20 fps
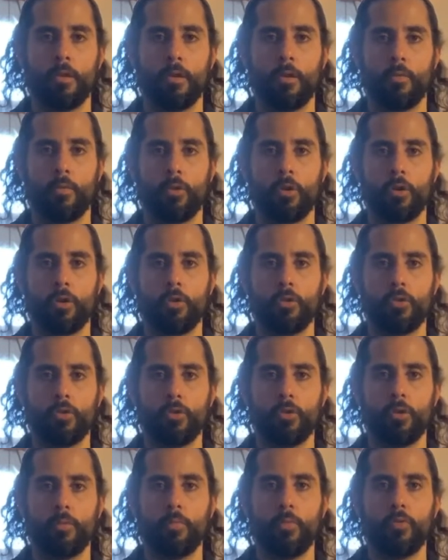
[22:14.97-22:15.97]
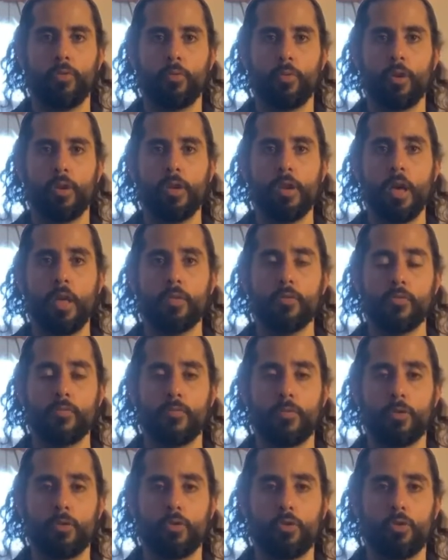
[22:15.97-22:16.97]
We're also going to move through another
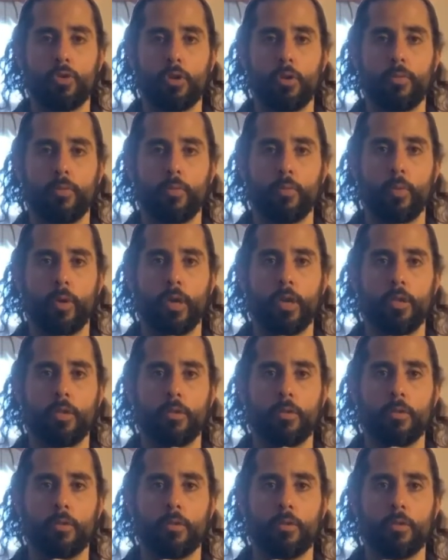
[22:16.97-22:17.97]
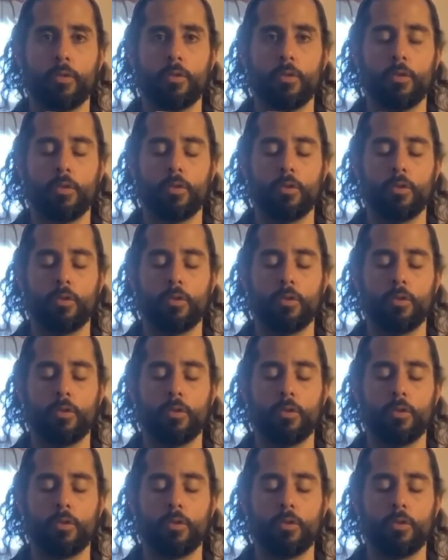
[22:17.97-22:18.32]
version of the wrists.